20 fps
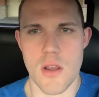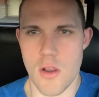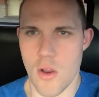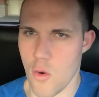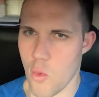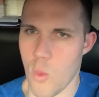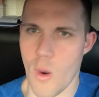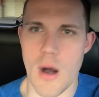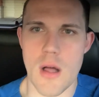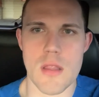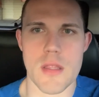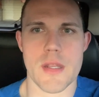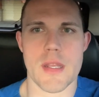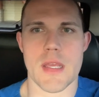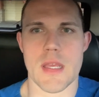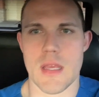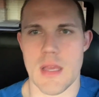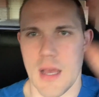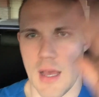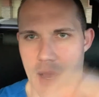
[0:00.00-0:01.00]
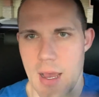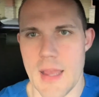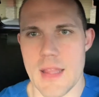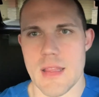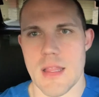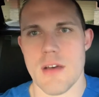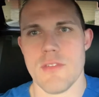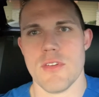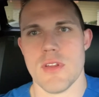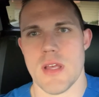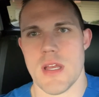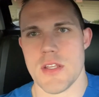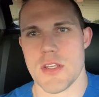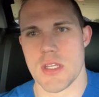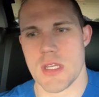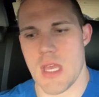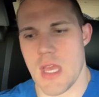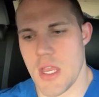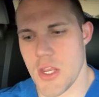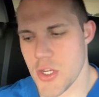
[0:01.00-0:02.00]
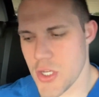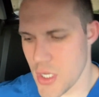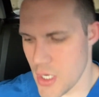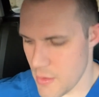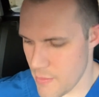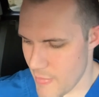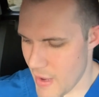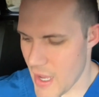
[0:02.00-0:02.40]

quality, high-level education,